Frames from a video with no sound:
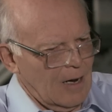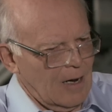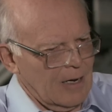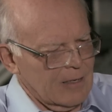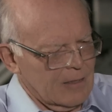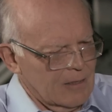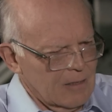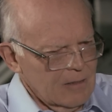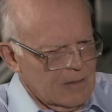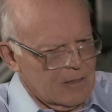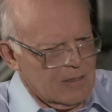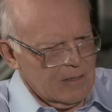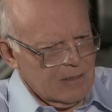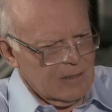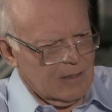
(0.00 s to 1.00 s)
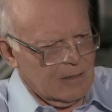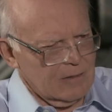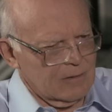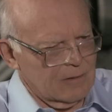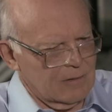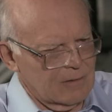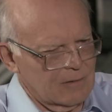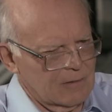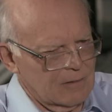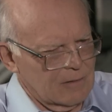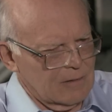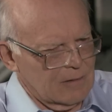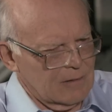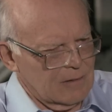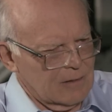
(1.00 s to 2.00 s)
I can't see how
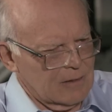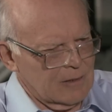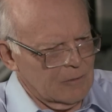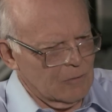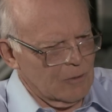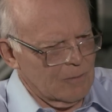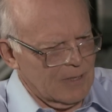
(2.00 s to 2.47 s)
it would